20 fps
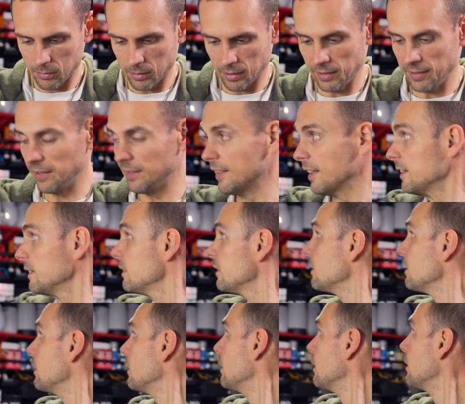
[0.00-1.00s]
I think
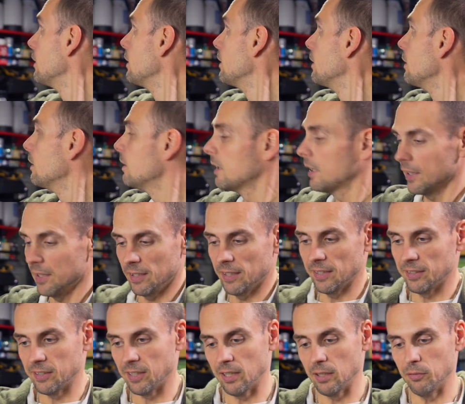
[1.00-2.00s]

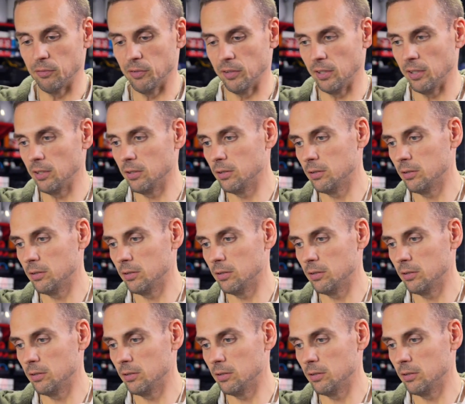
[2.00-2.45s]
that's kind of funny.